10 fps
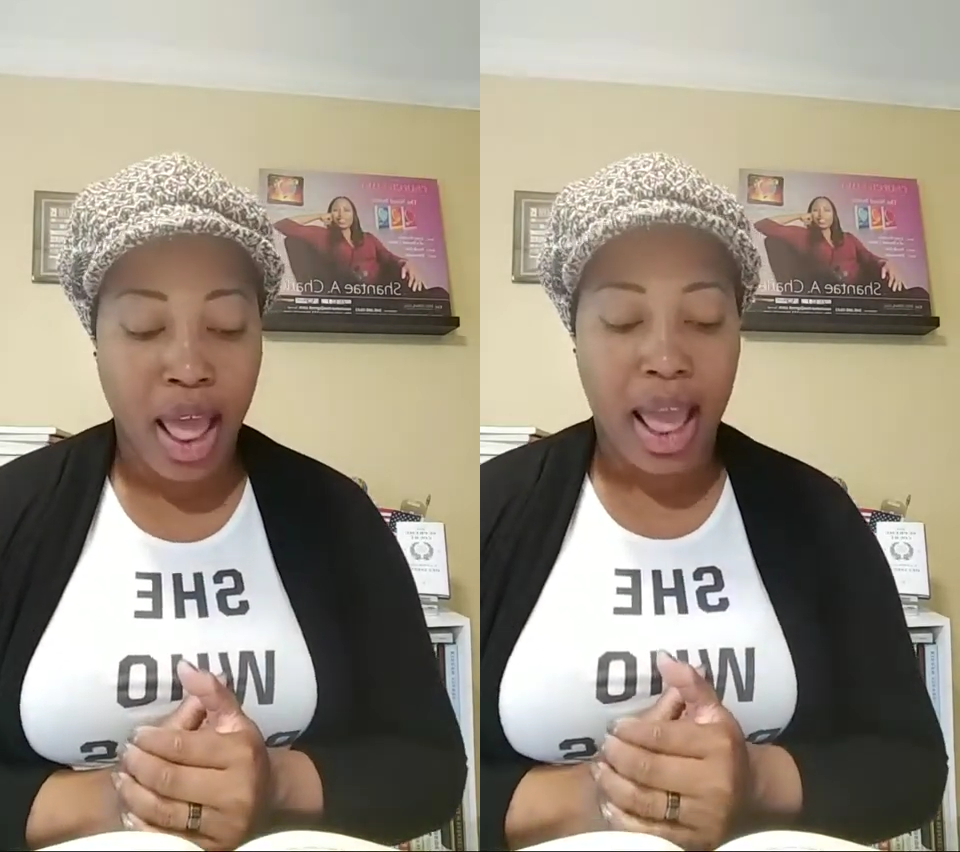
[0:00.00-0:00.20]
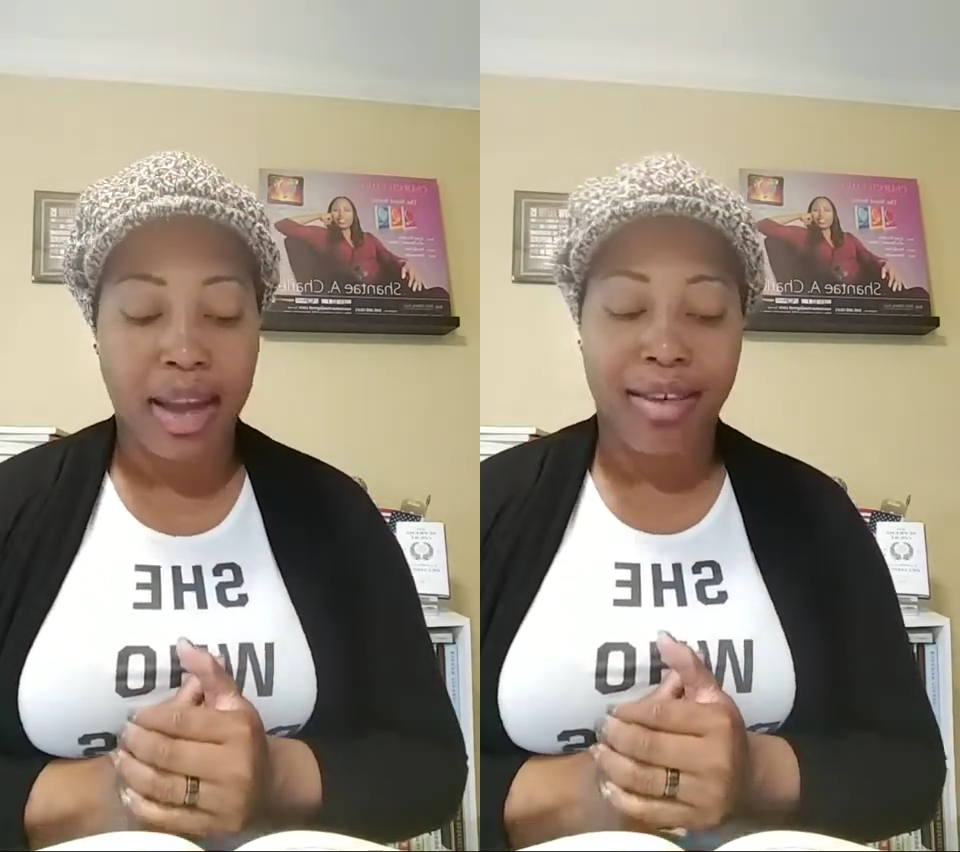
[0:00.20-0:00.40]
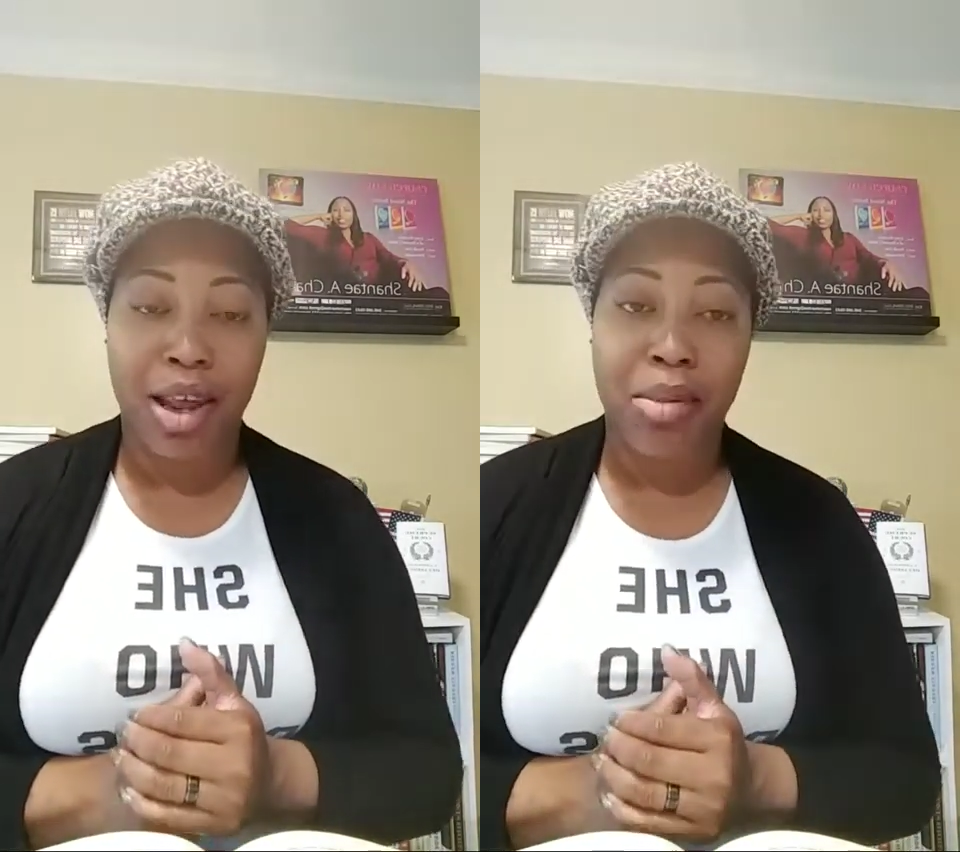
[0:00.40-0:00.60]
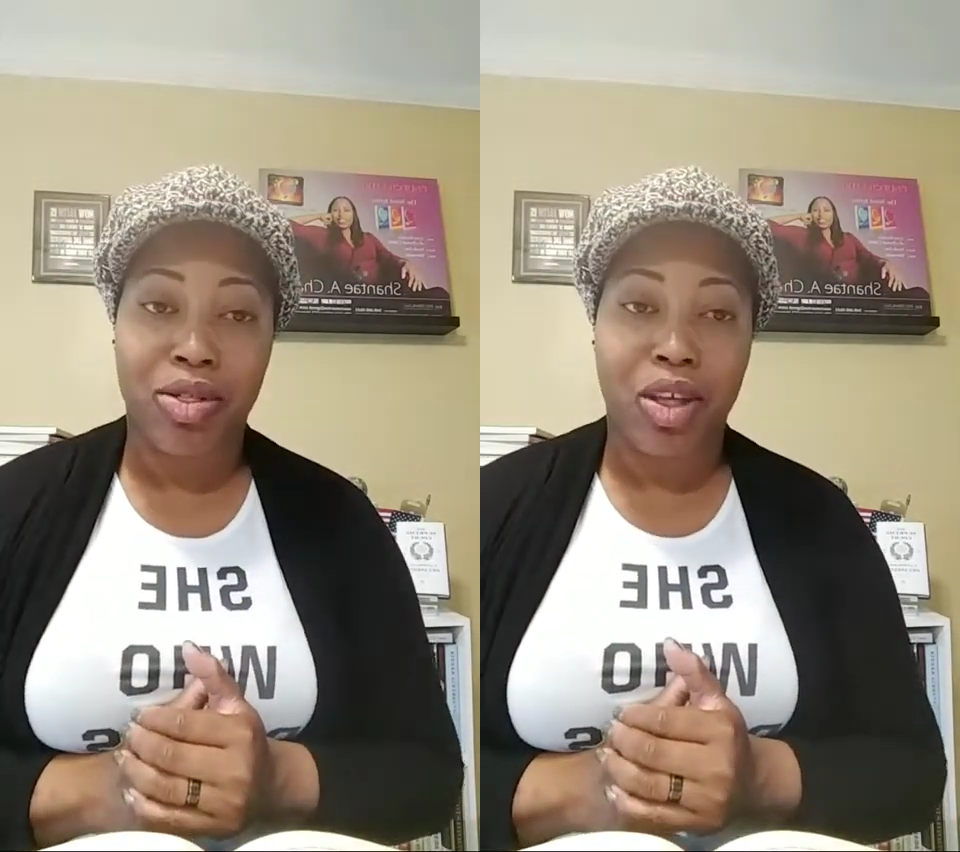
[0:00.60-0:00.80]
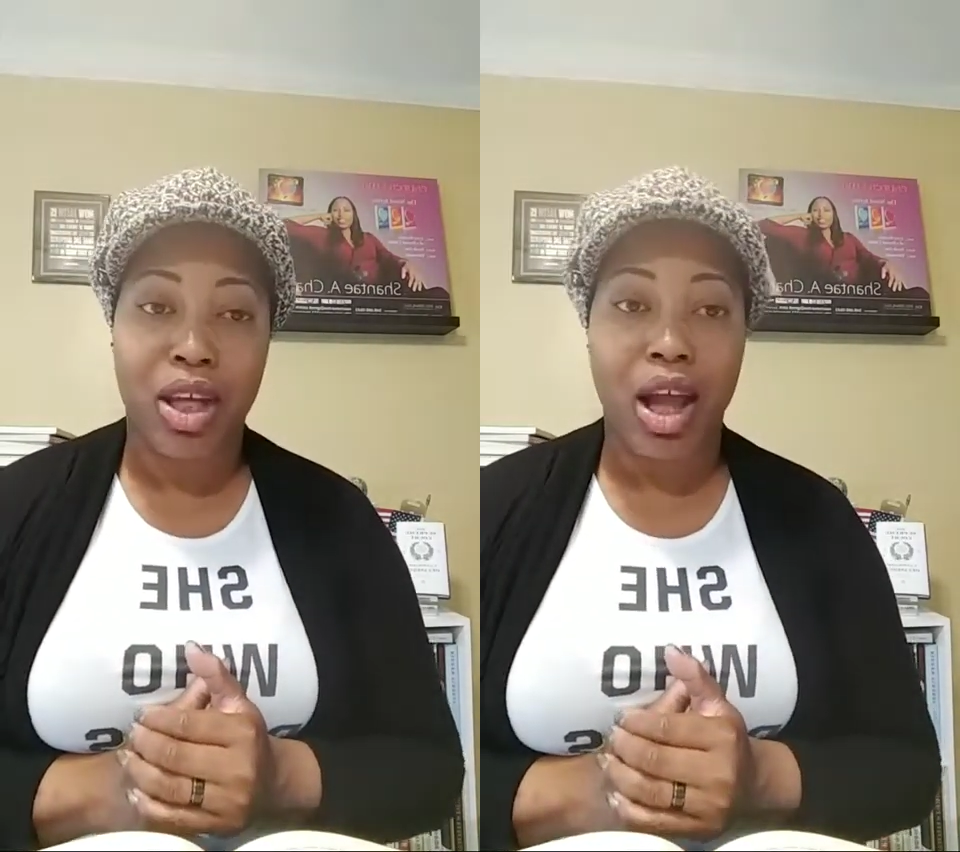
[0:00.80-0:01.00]
and
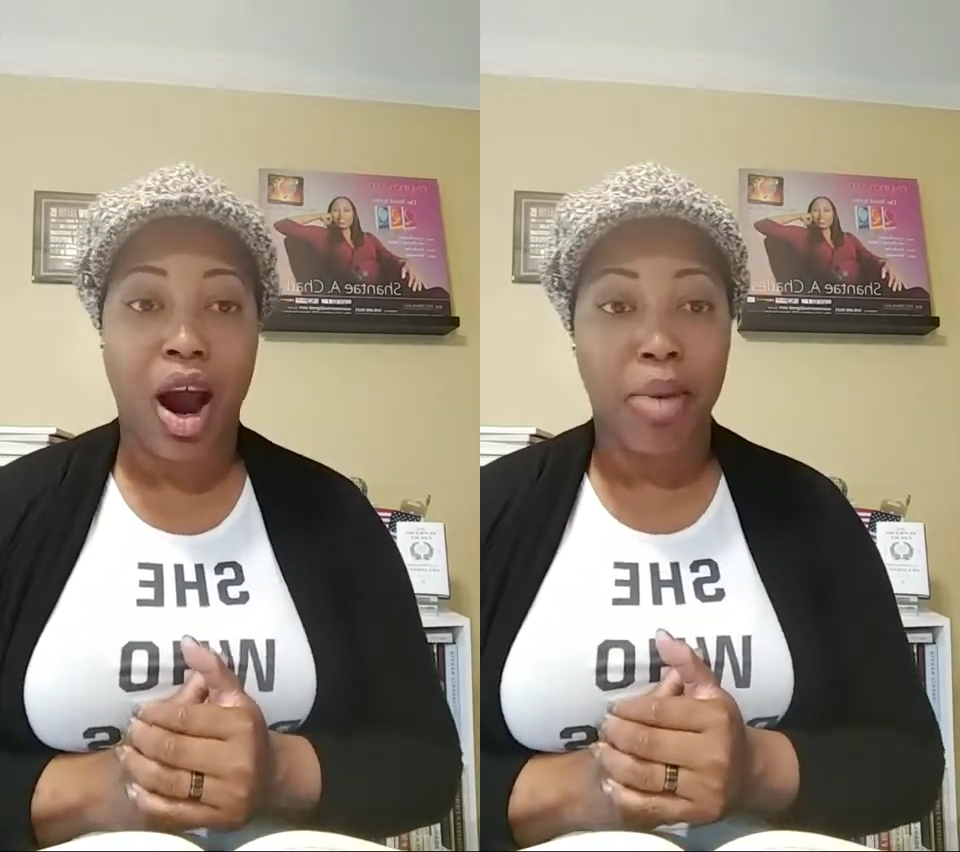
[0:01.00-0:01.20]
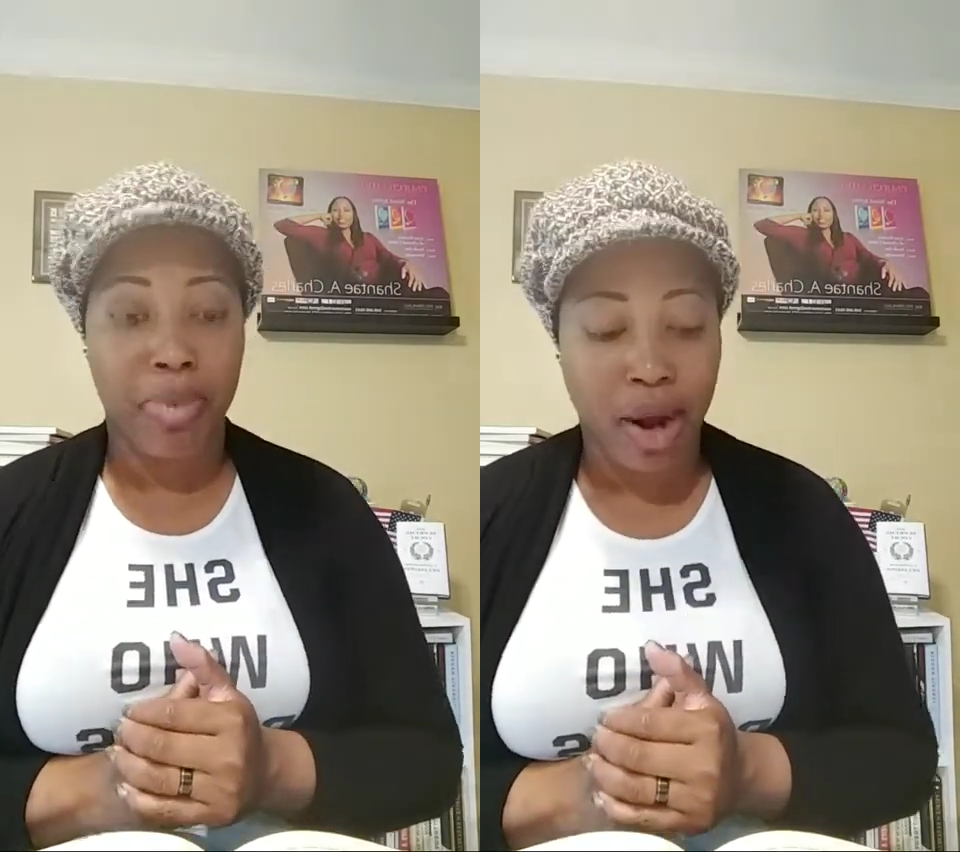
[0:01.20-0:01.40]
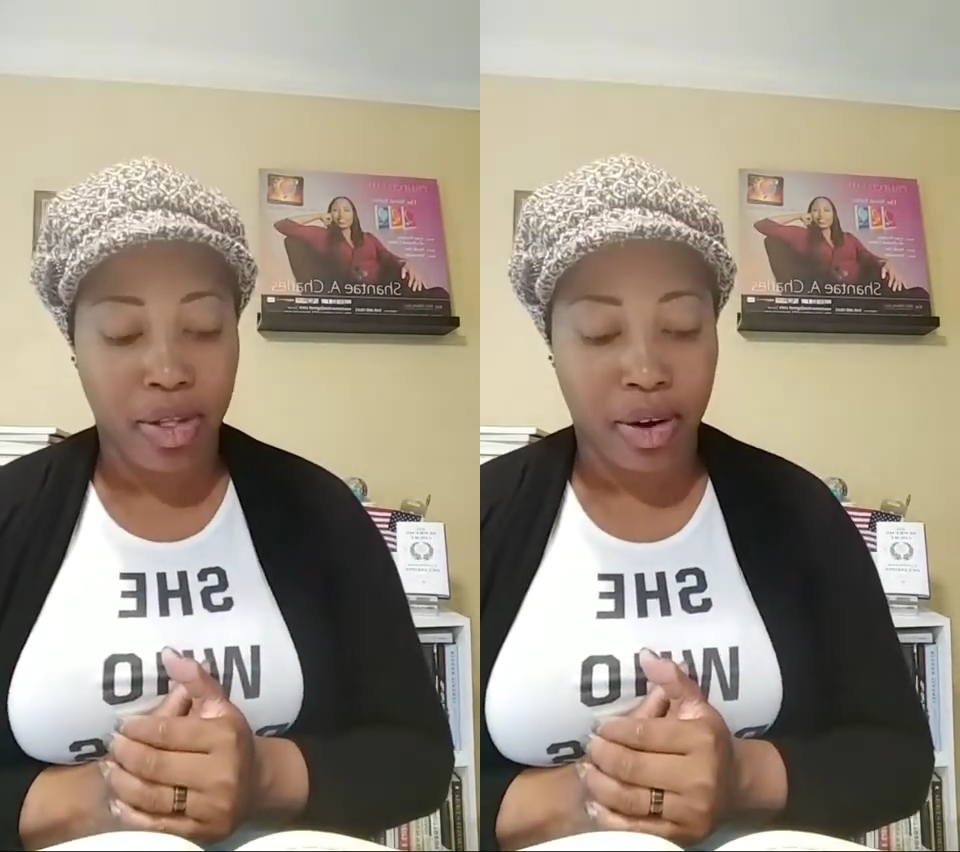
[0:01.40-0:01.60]
Timothy, our brother.